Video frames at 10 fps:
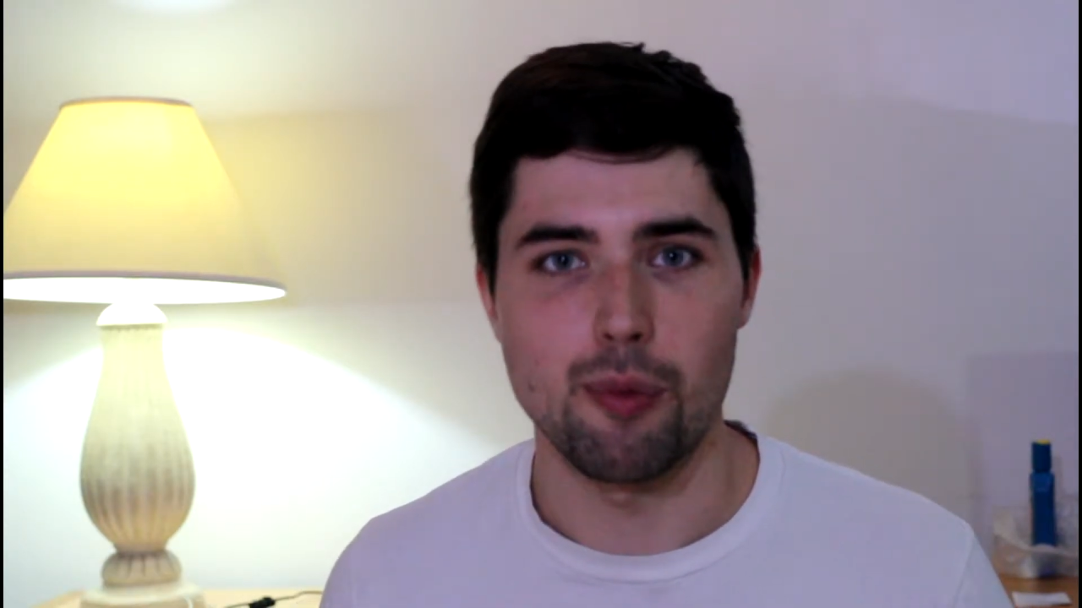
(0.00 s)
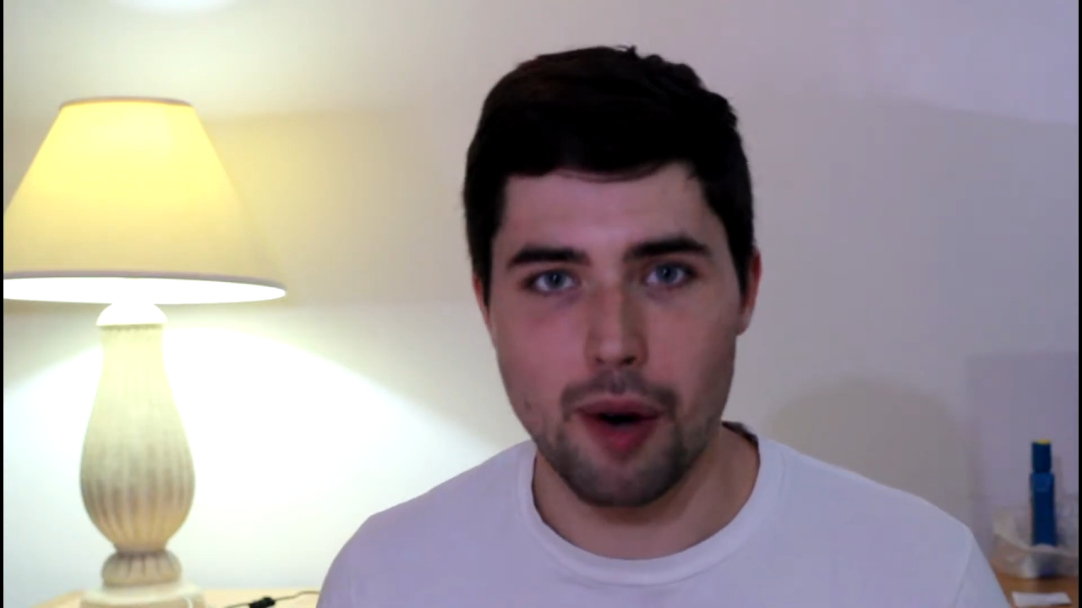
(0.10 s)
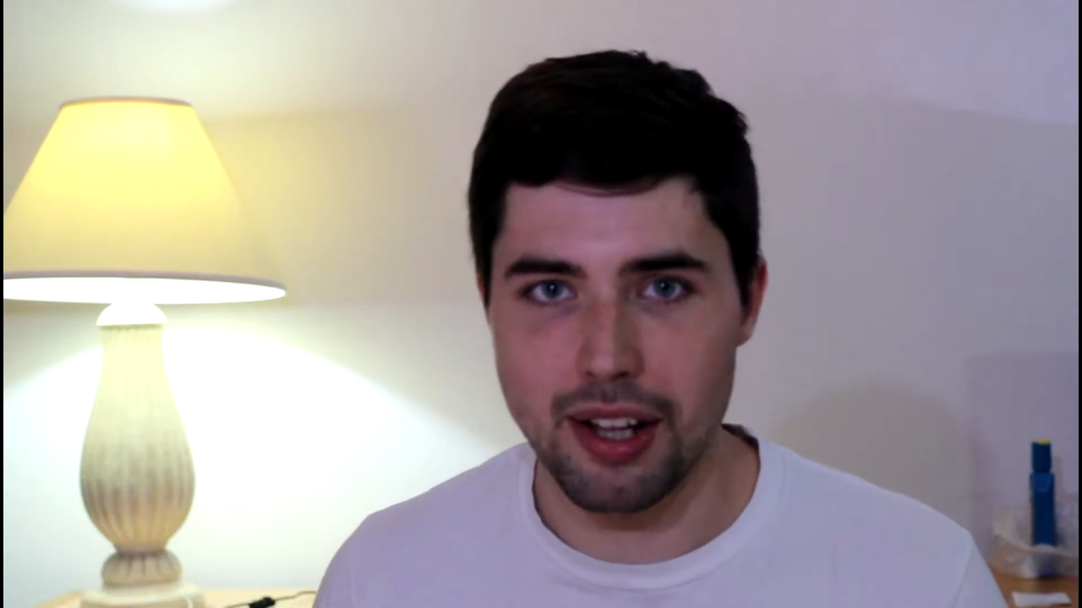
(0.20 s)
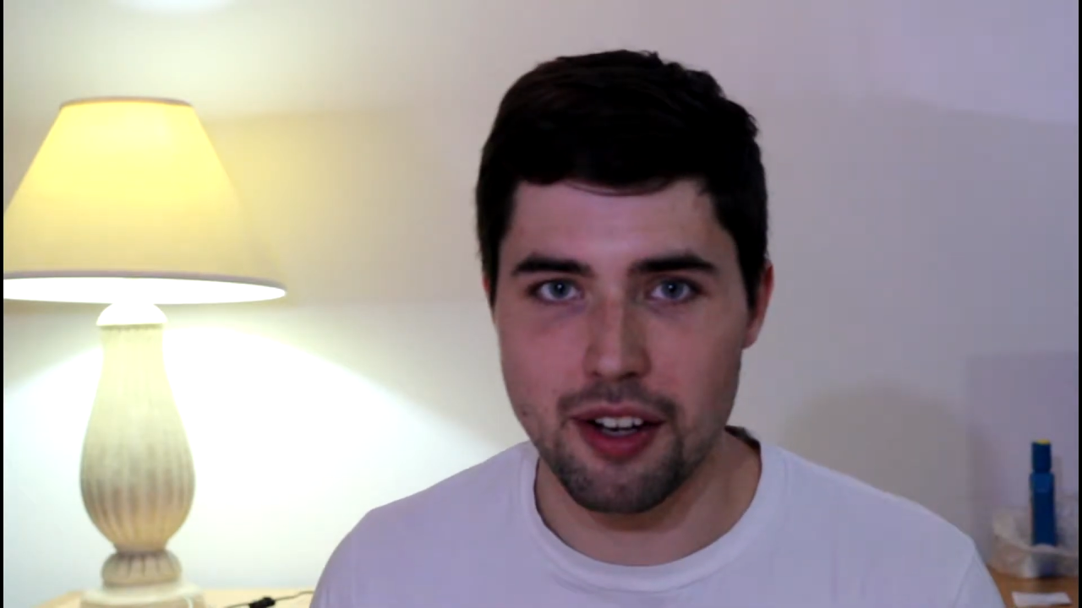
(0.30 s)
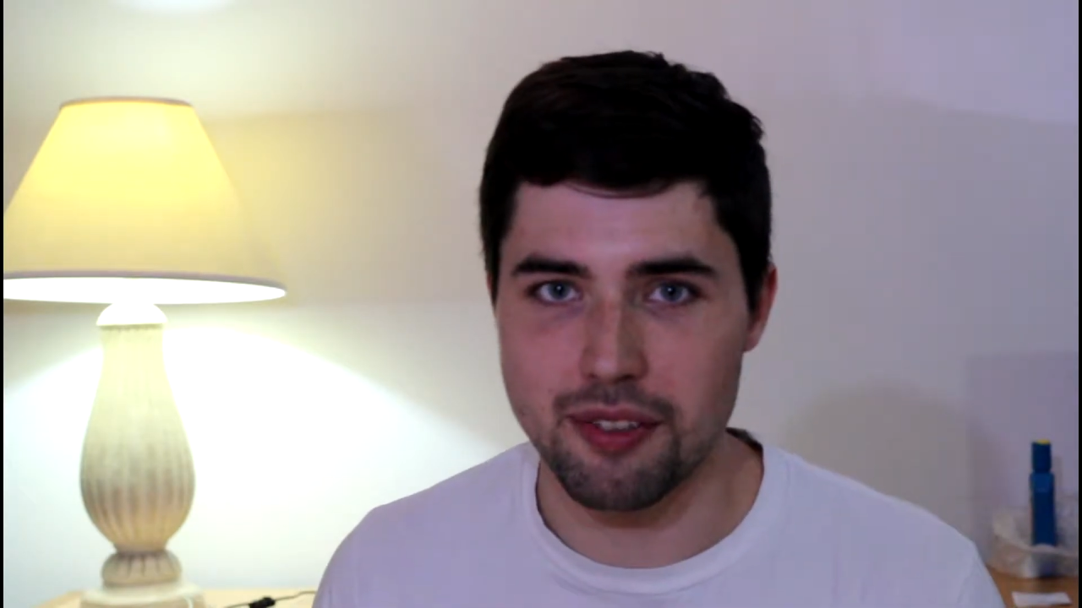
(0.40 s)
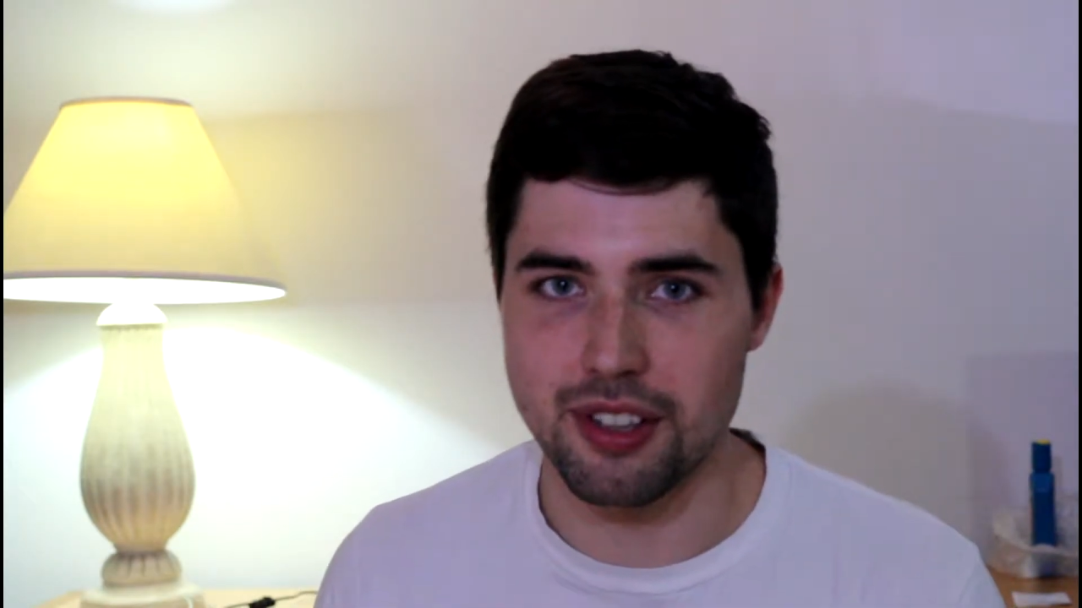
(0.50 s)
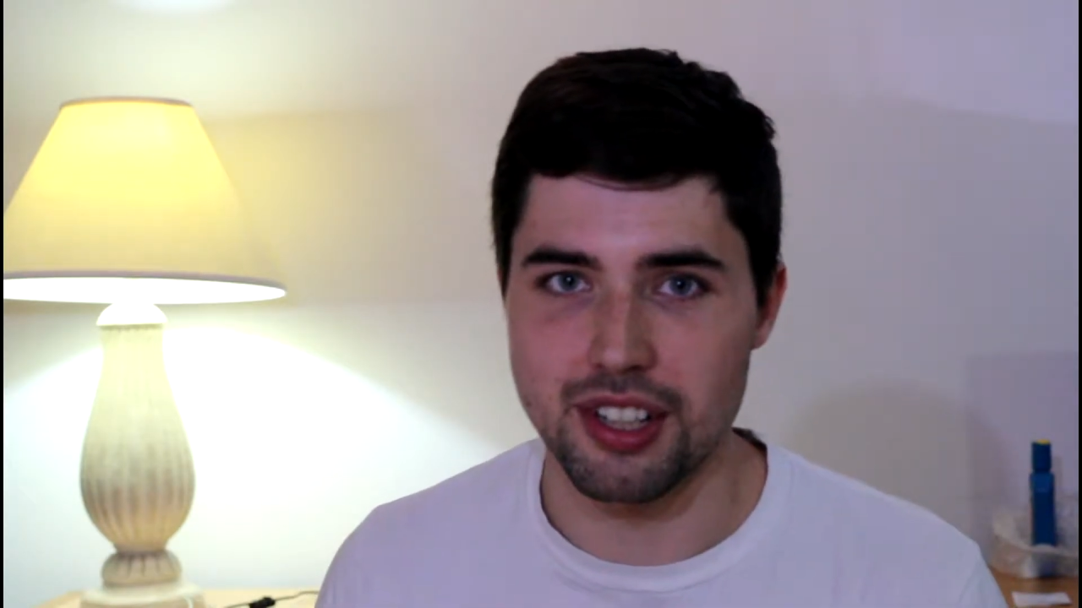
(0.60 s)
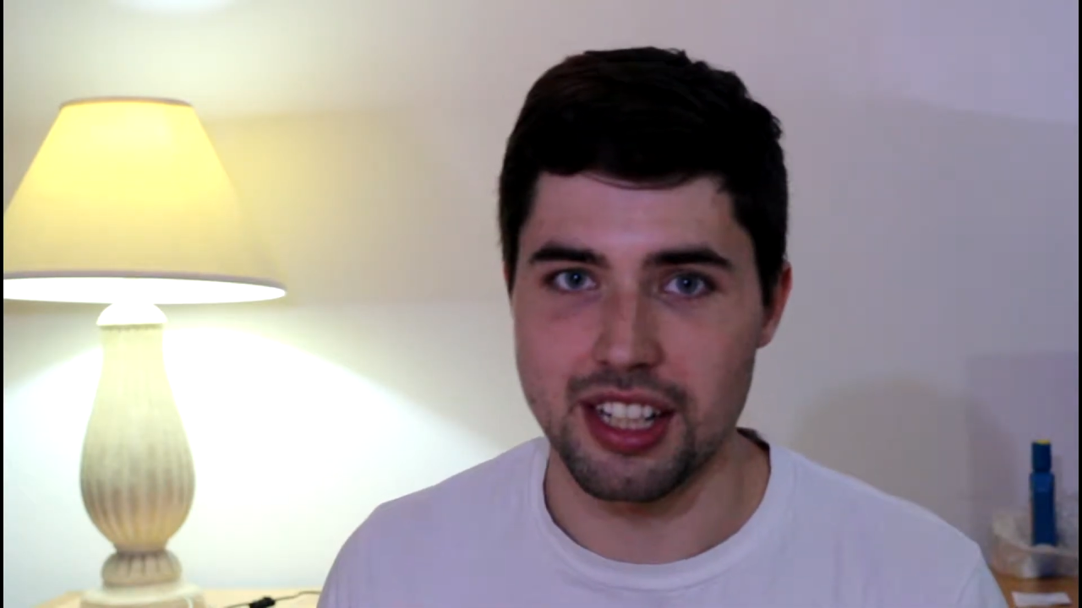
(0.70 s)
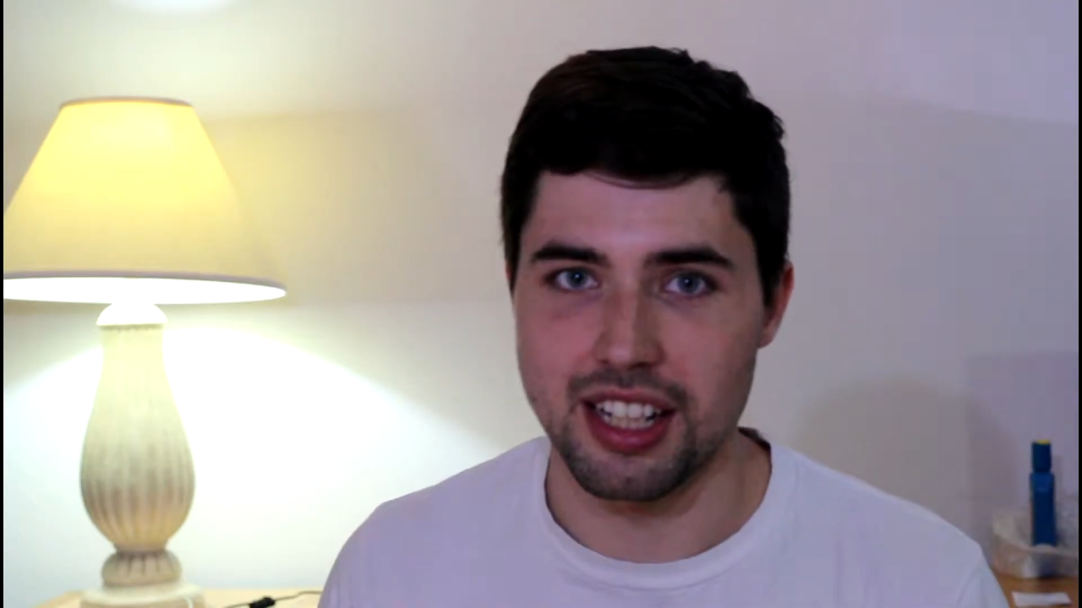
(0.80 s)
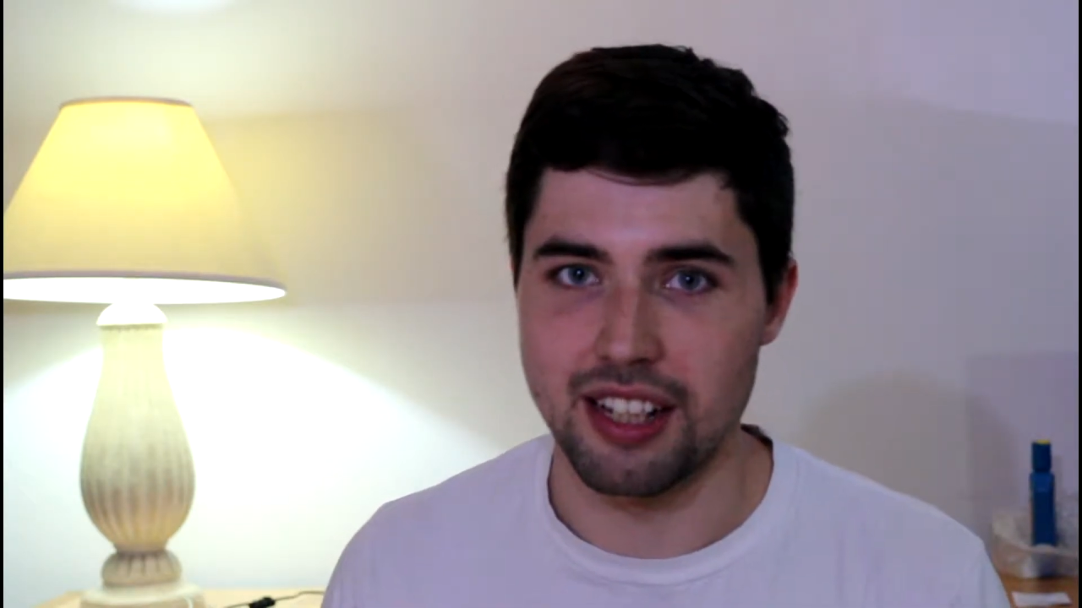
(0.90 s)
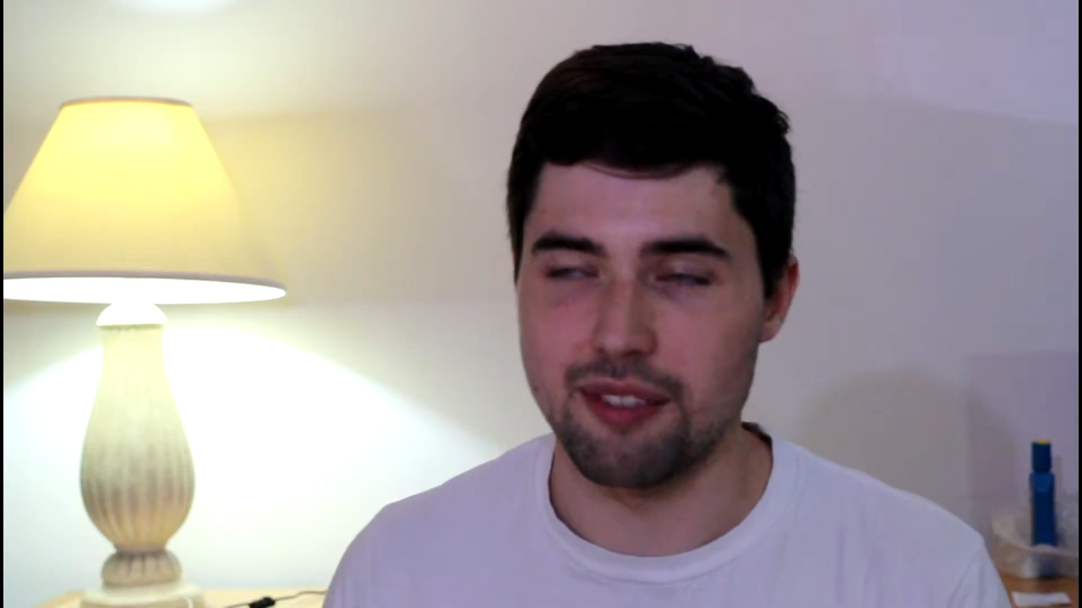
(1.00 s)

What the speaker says: well over a year,